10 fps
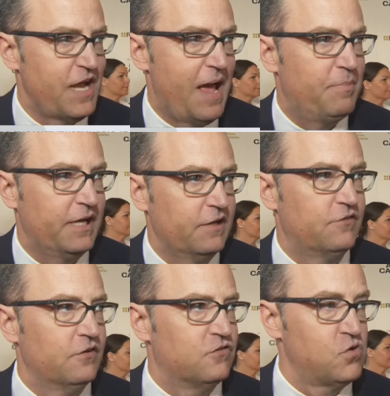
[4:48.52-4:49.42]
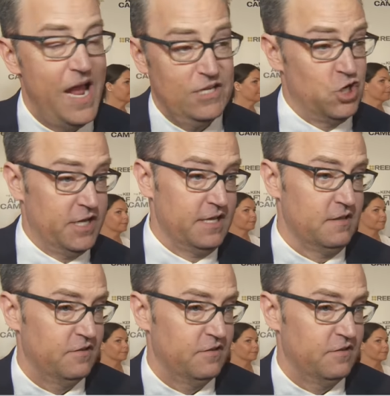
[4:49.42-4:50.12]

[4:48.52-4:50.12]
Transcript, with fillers: Rick, that's a very good question.